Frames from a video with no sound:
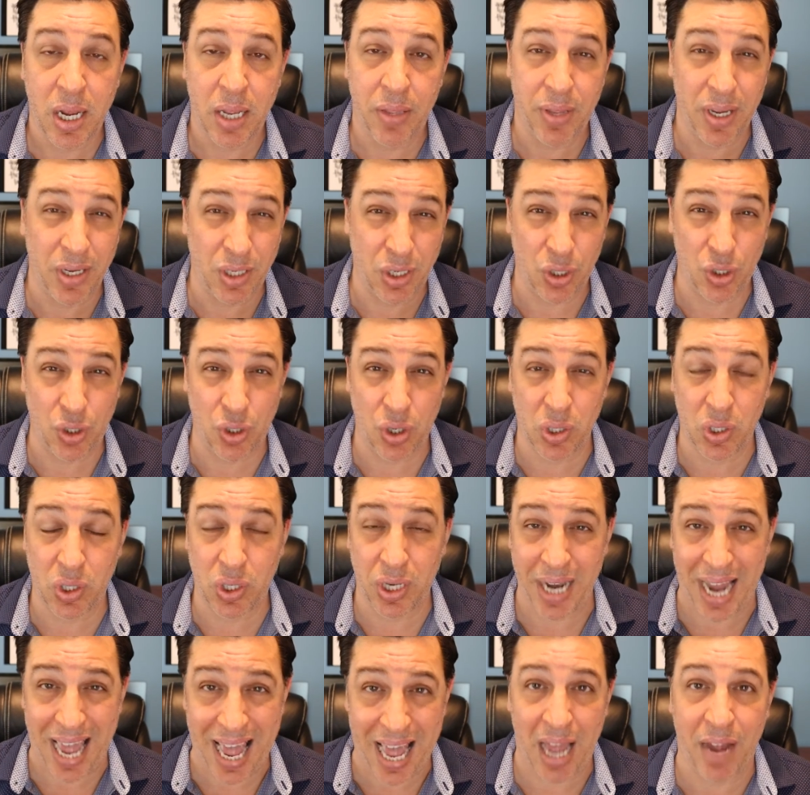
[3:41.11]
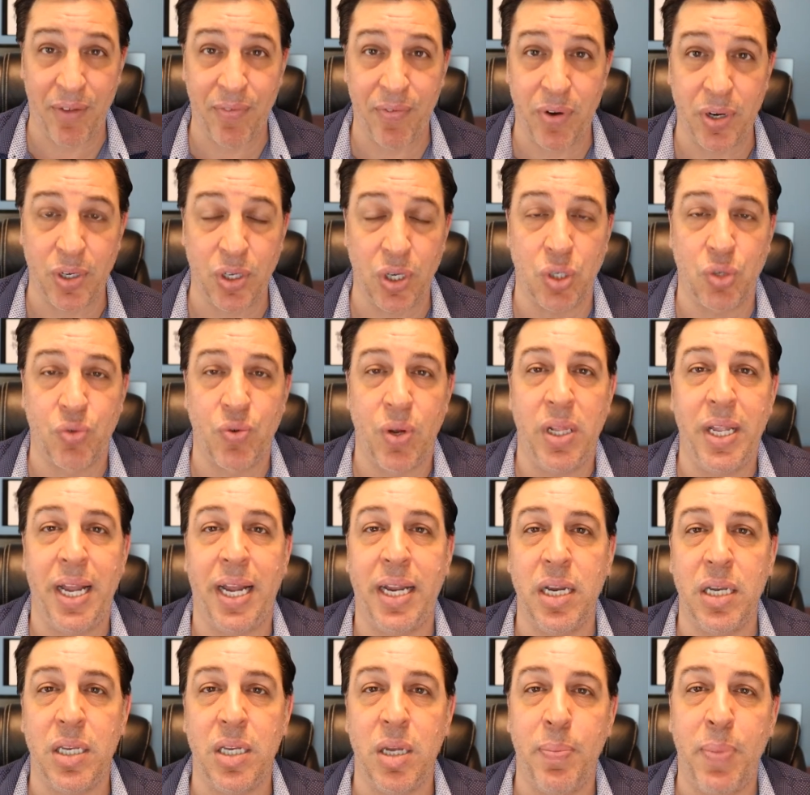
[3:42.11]
This is just an average. It's really
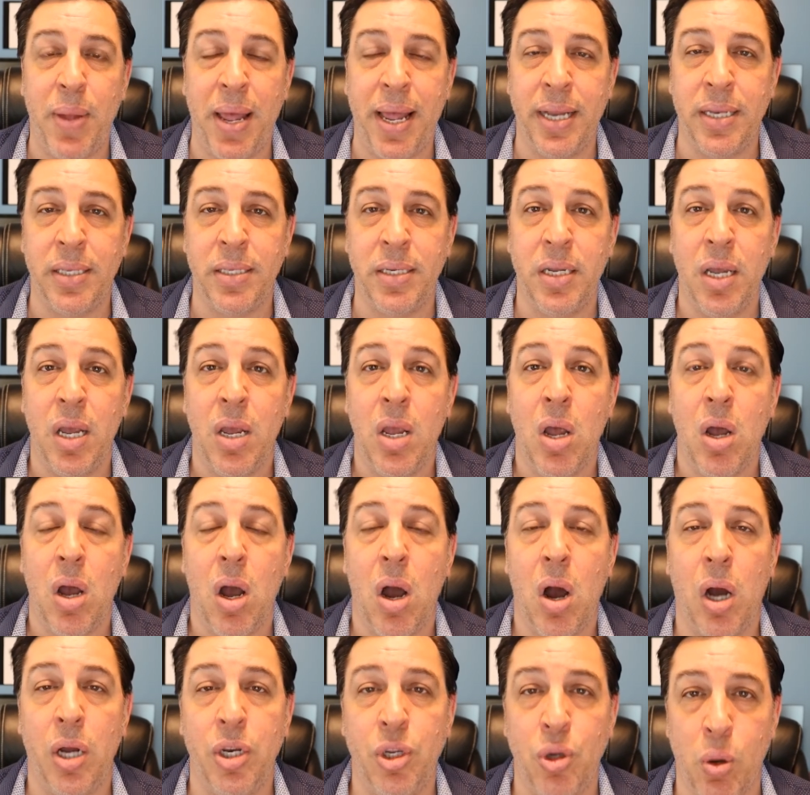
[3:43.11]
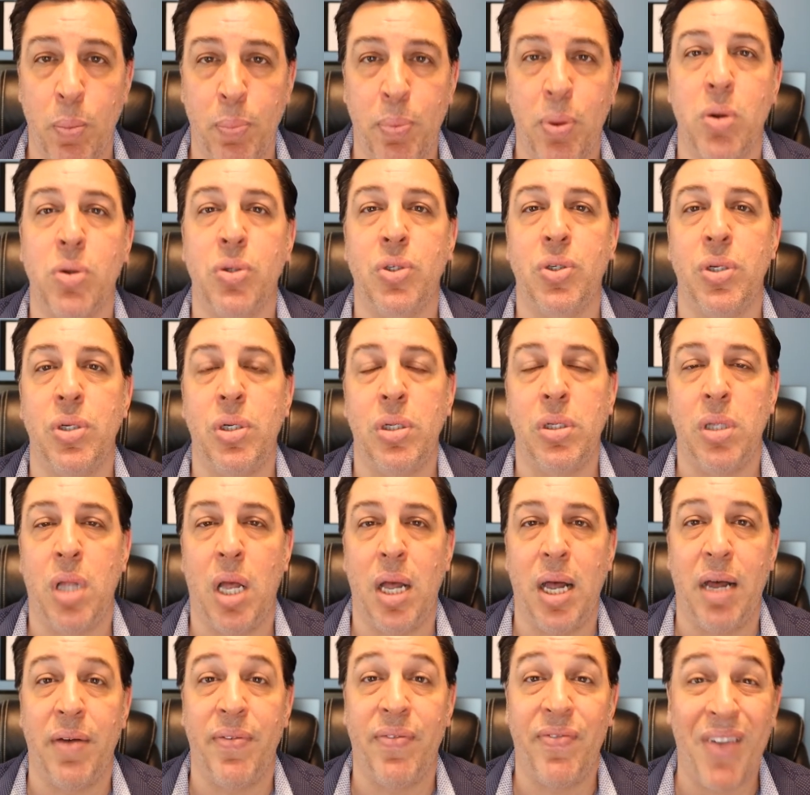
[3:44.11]
going to depend on your personal
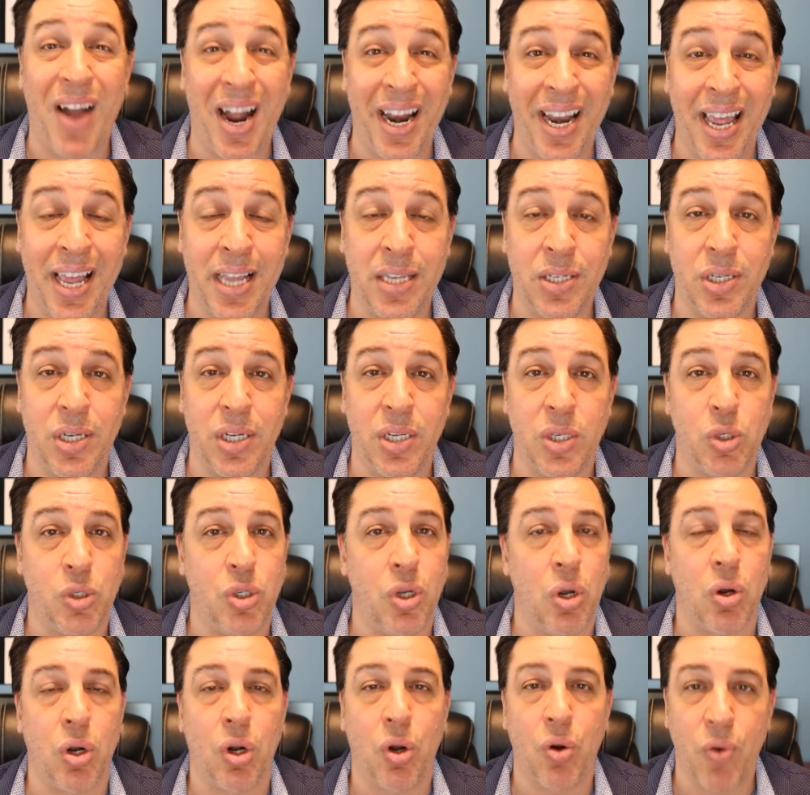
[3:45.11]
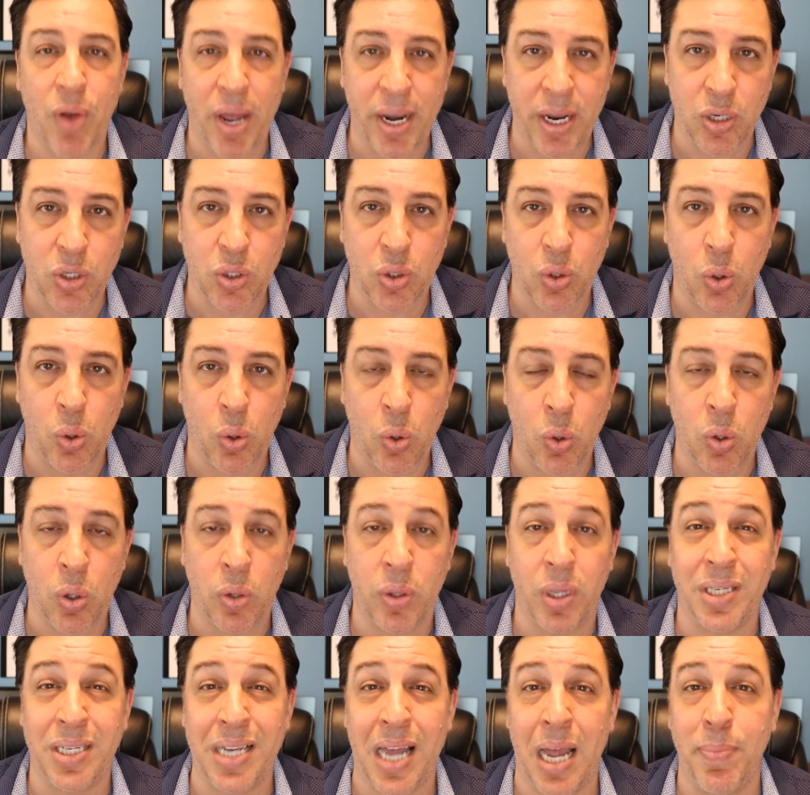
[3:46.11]
finances, your credit score,
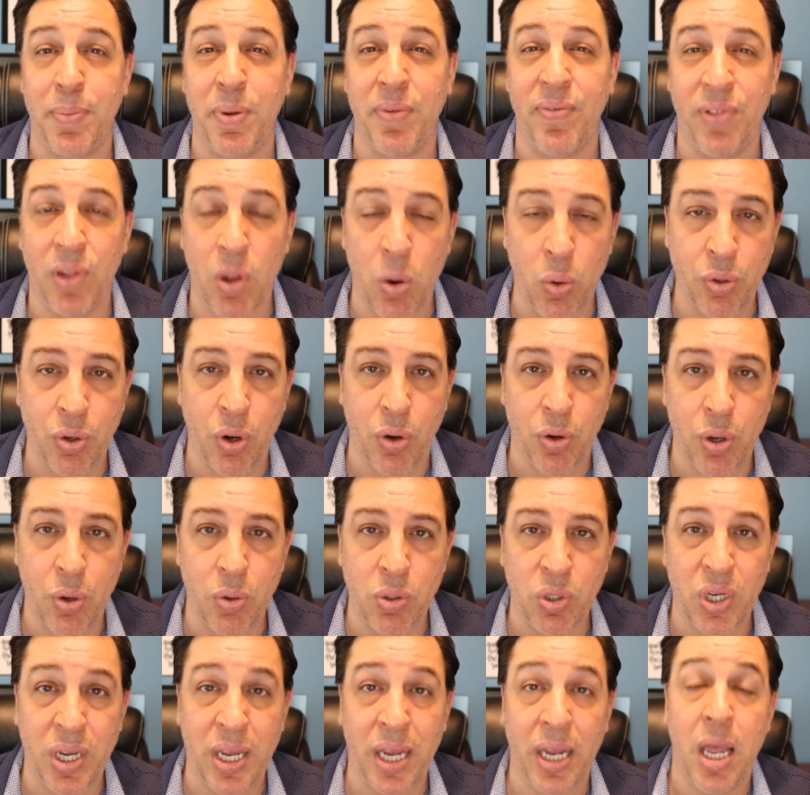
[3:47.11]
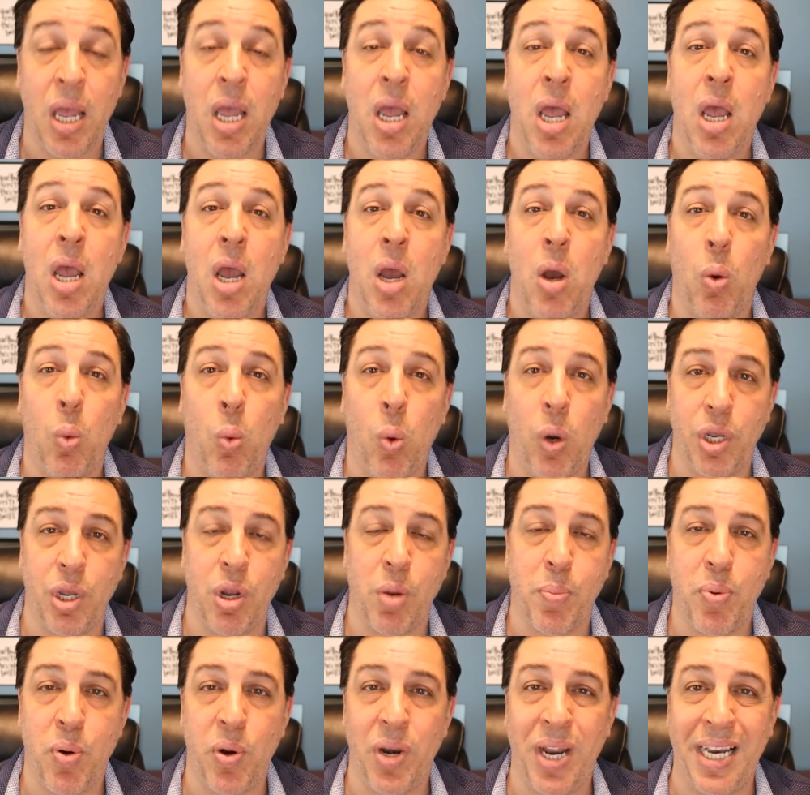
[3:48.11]
the type of loan you're using, what
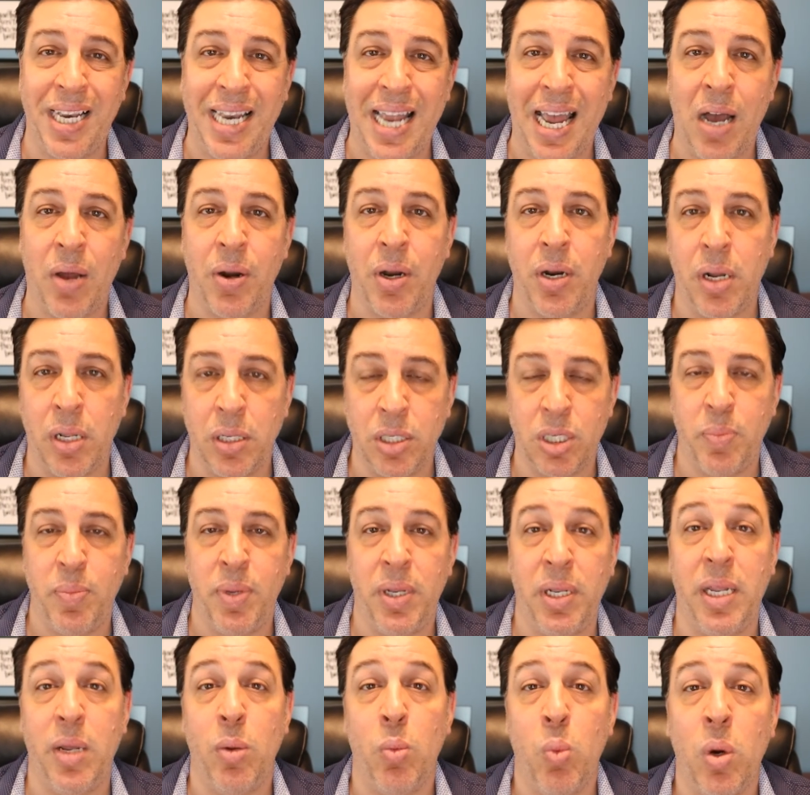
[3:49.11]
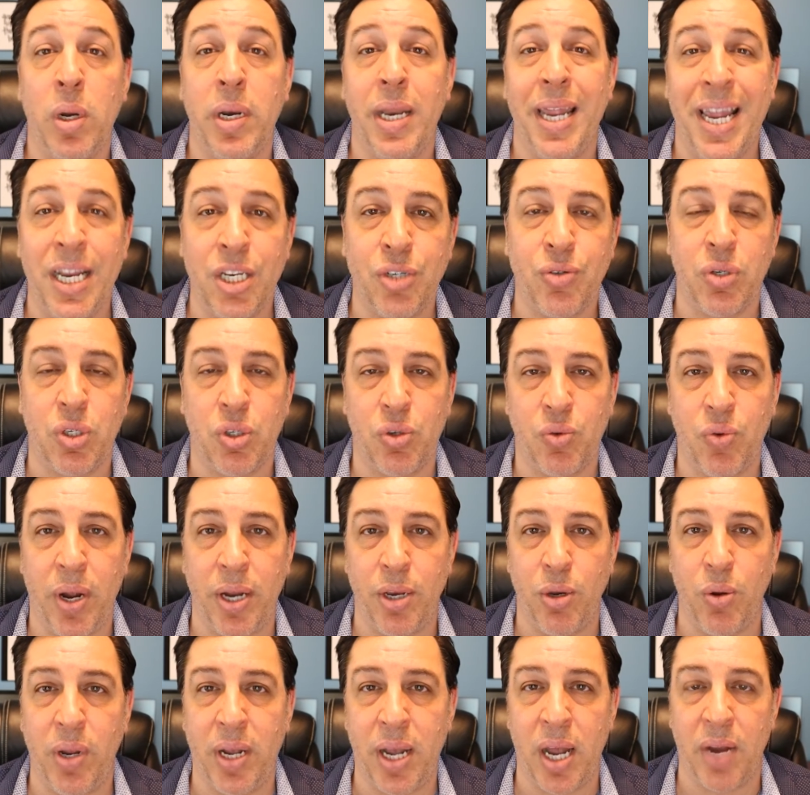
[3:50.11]
you're putting down, and ultimately what interest
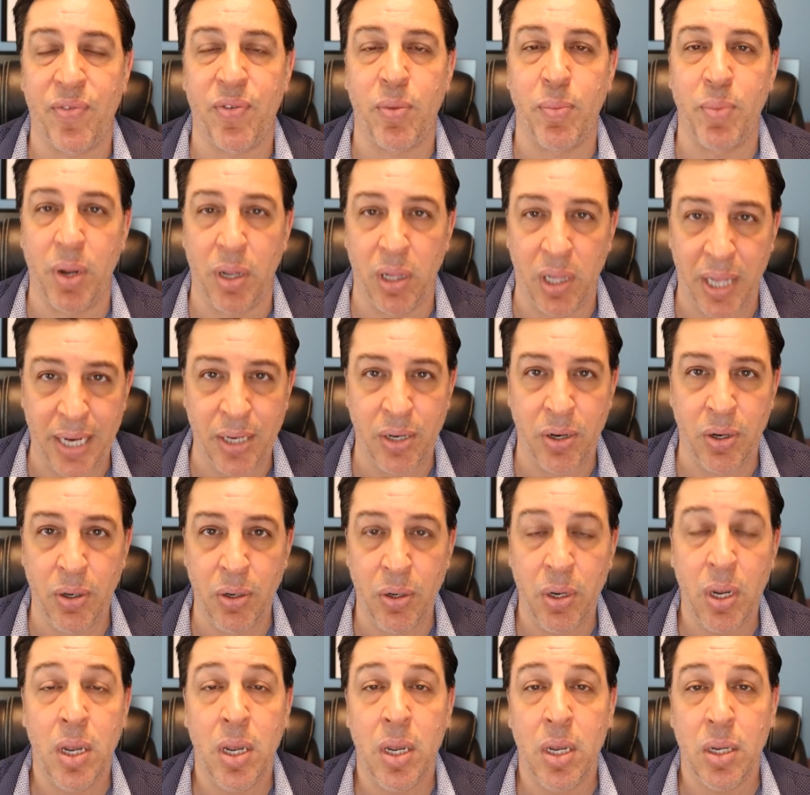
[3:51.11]
rate you get from your lender.